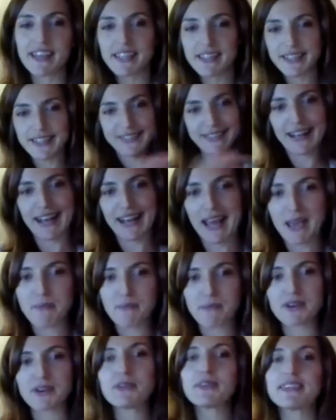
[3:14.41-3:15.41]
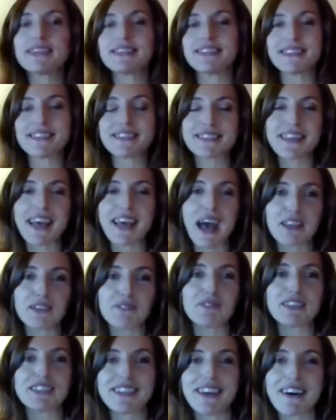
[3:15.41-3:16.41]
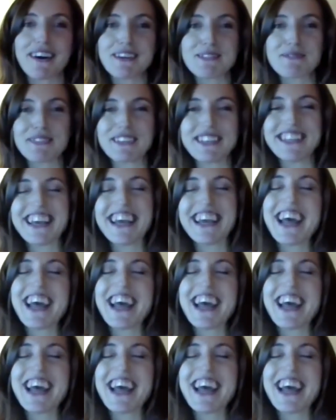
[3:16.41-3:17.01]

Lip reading: Disclaimer, this is advertisement.